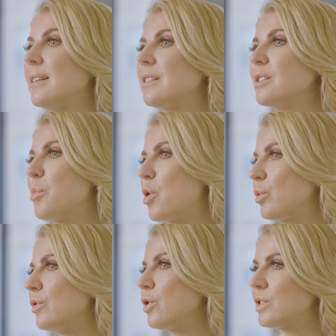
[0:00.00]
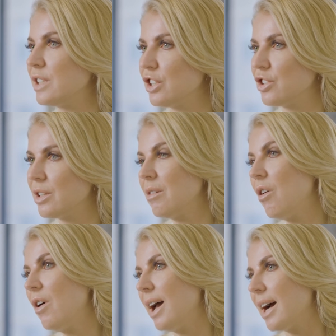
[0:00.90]
that is prone for rosacea
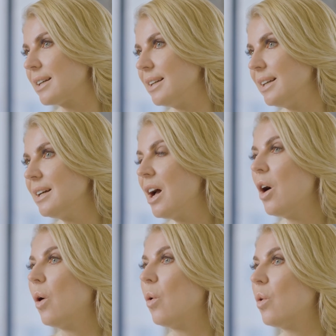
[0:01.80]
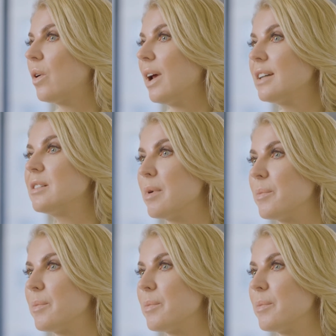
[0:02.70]
or acne or eczema,